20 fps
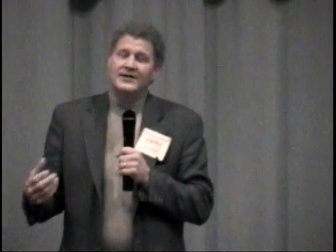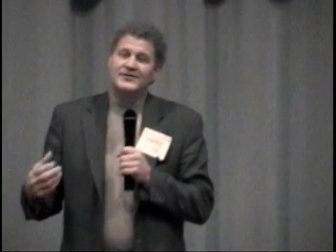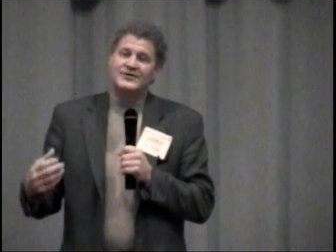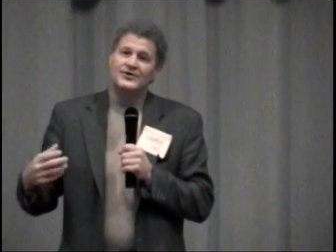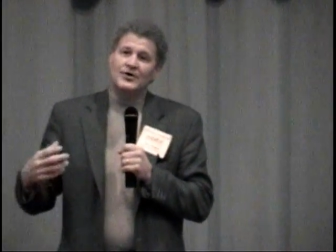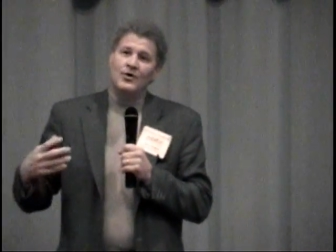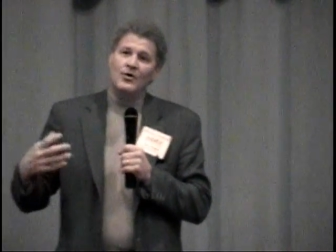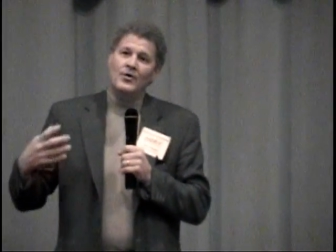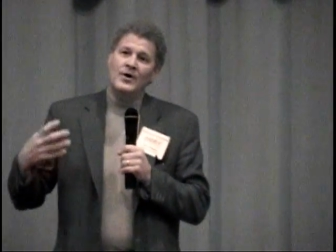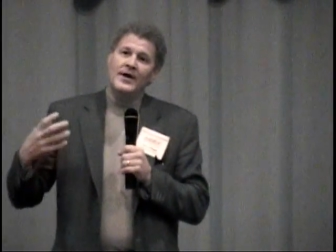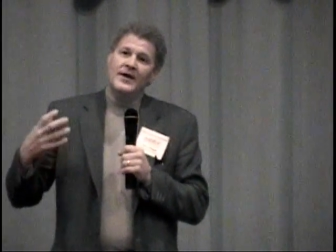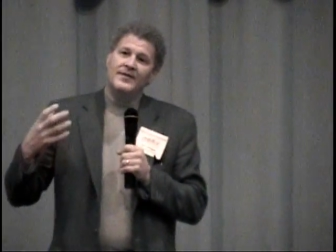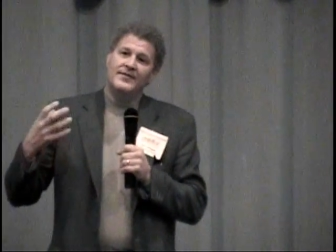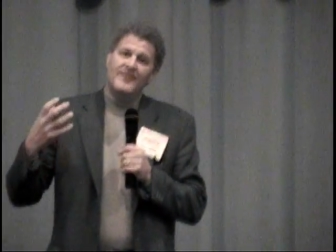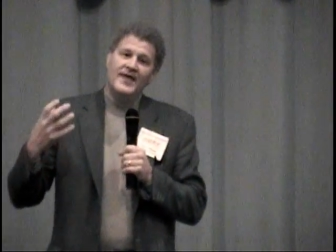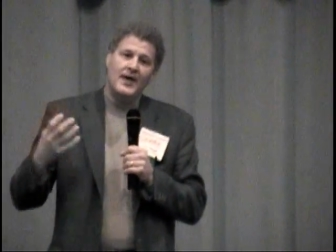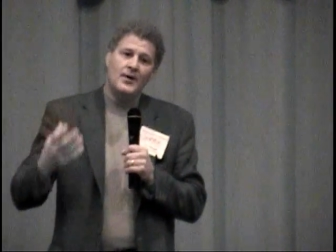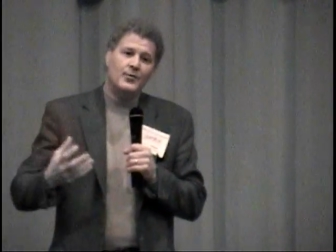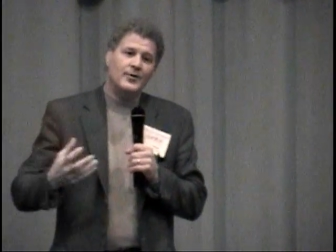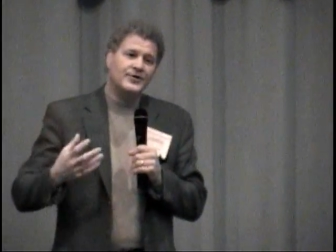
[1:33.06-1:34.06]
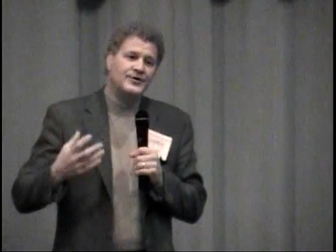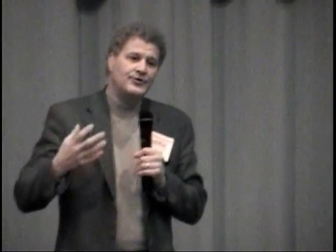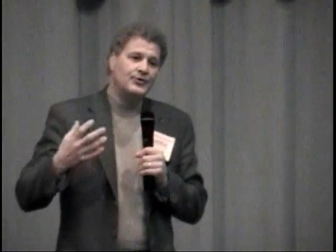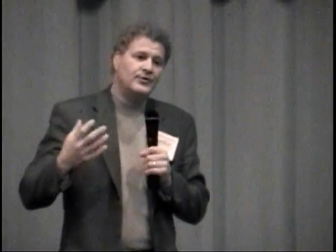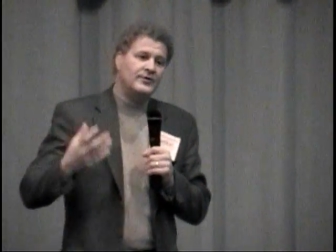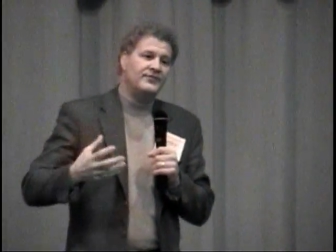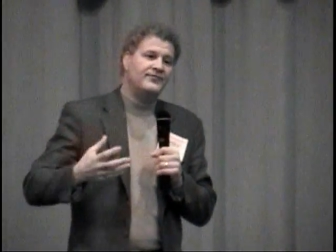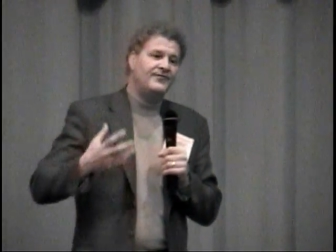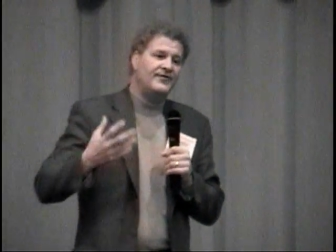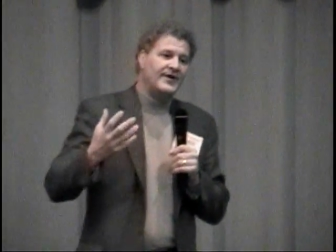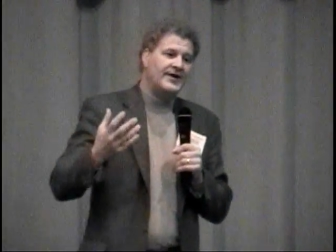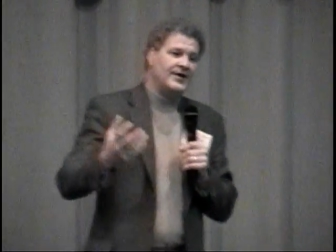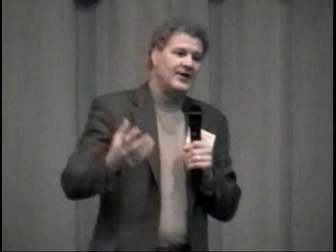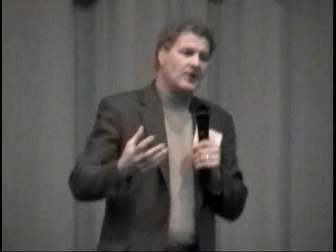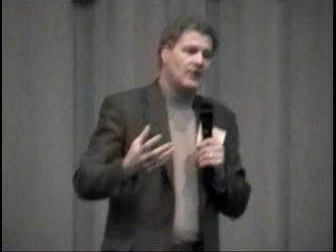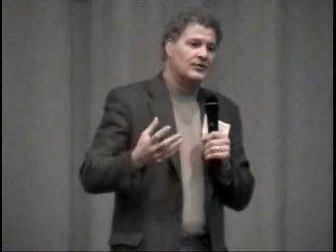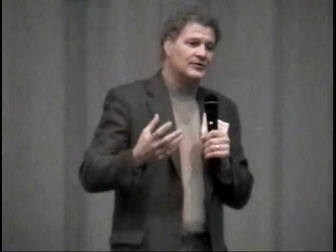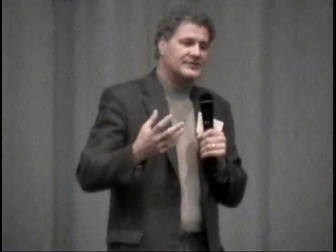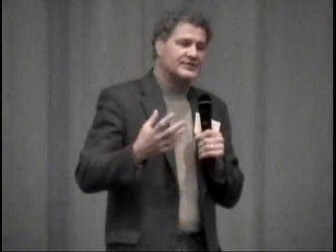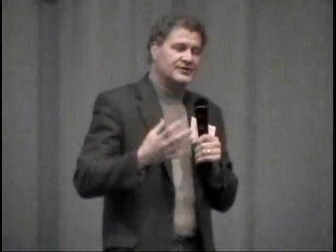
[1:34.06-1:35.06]
And so they were doing
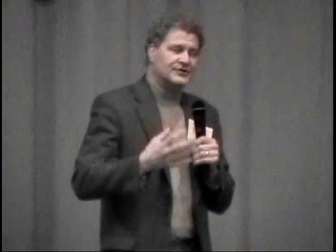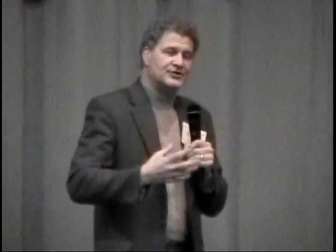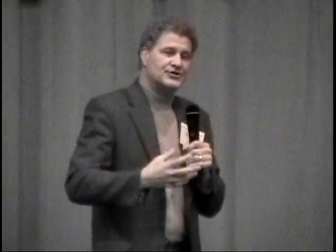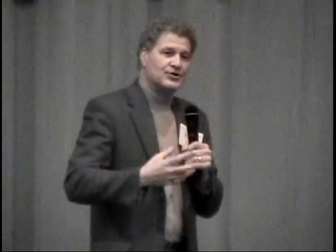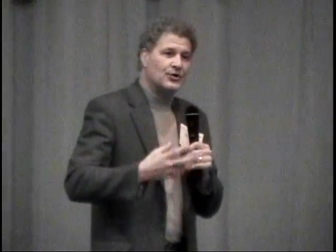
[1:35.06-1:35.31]
videos and